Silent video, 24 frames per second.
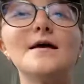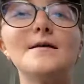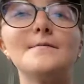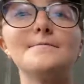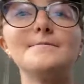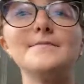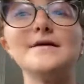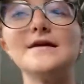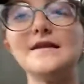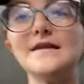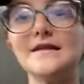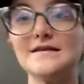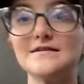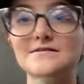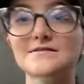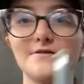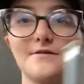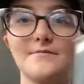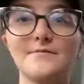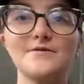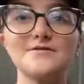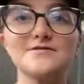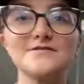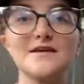meanie. So
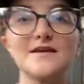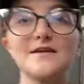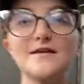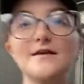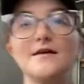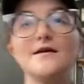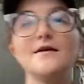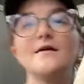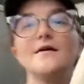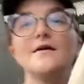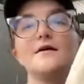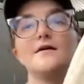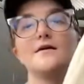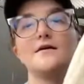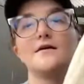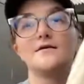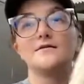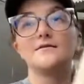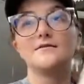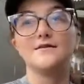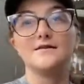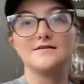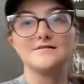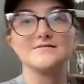I'm using
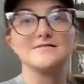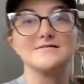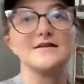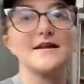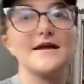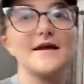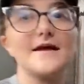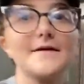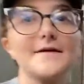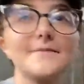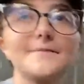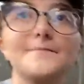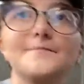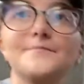this today.